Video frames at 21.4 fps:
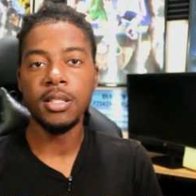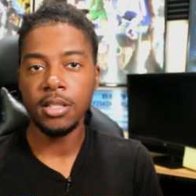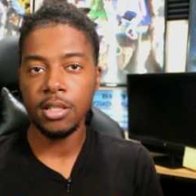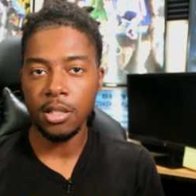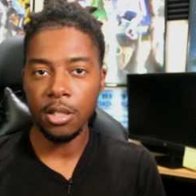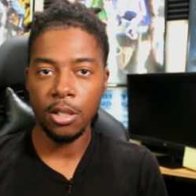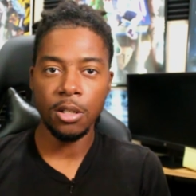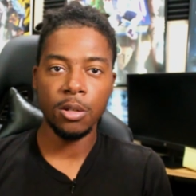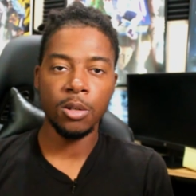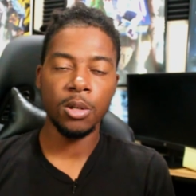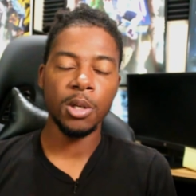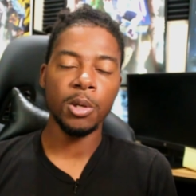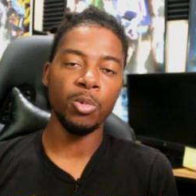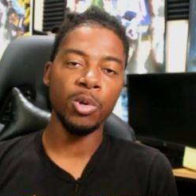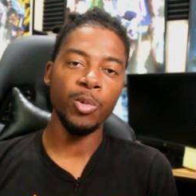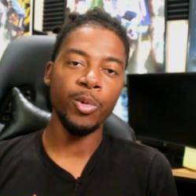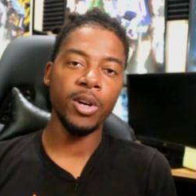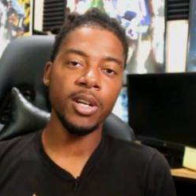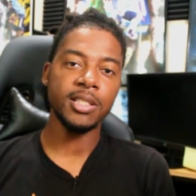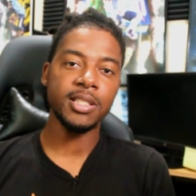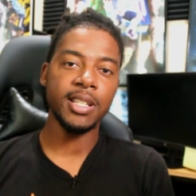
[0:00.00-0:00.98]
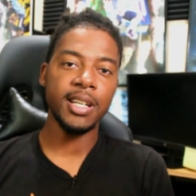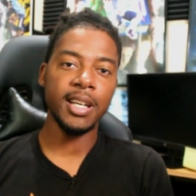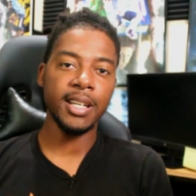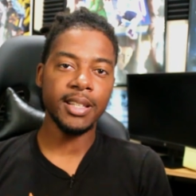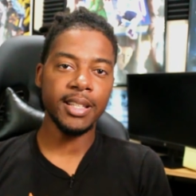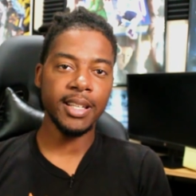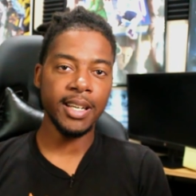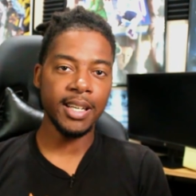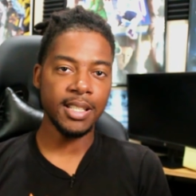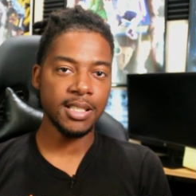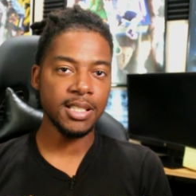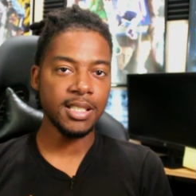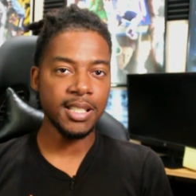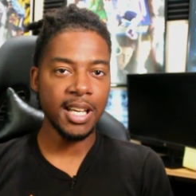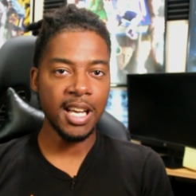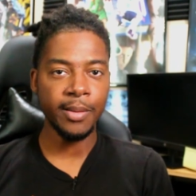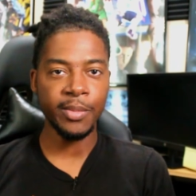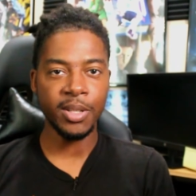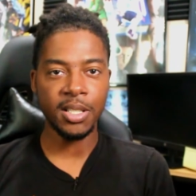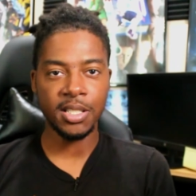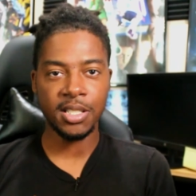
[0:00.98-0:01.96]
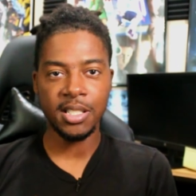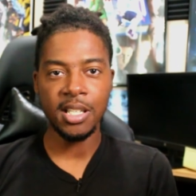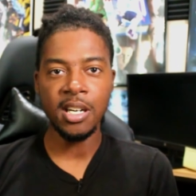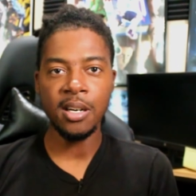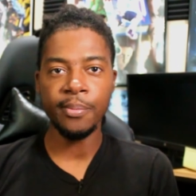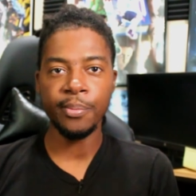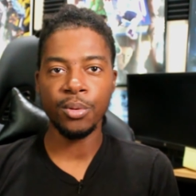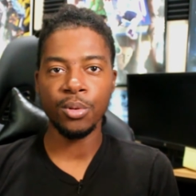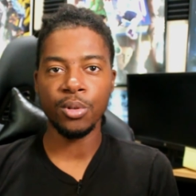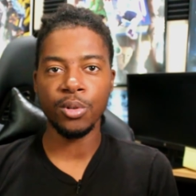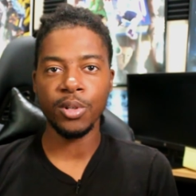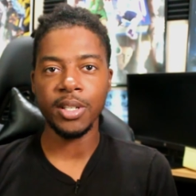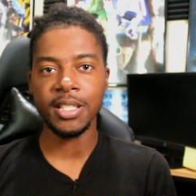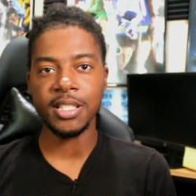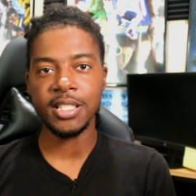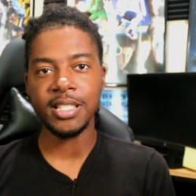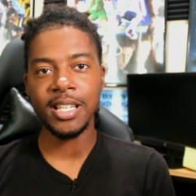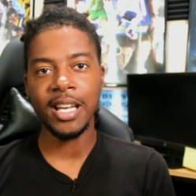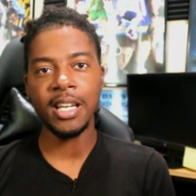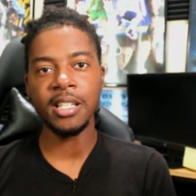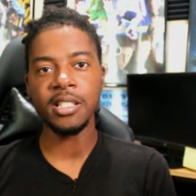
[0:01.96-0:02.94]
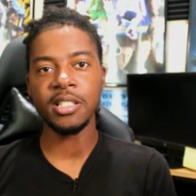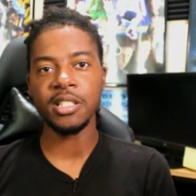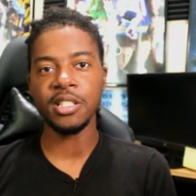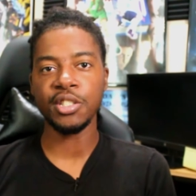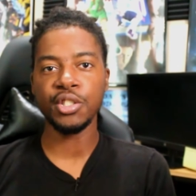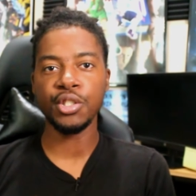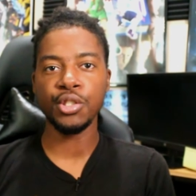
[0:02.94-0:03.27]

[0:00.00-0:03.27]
So if we were to take that same example and change it